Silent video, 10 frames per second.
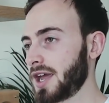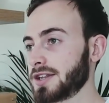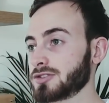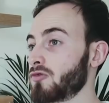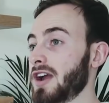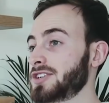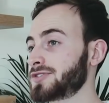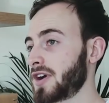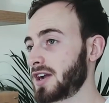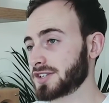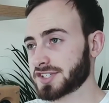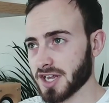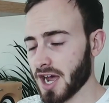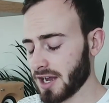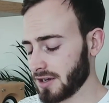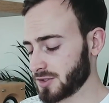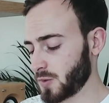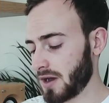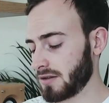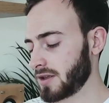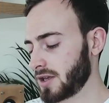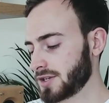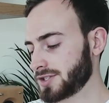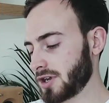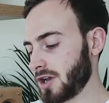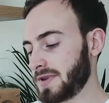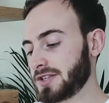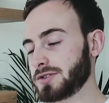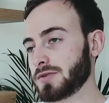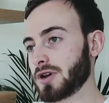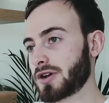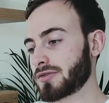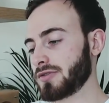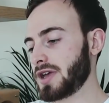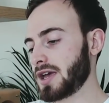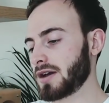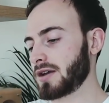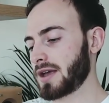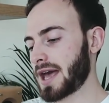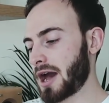It is a rangefinder style as well, so it means you will look through here,